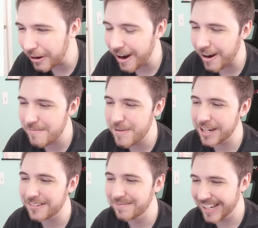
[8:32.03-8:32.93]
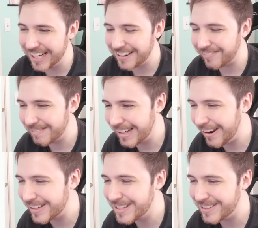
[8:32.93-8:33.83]
or Megumi from
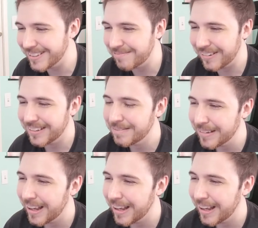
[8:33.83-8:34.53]
Konosuba.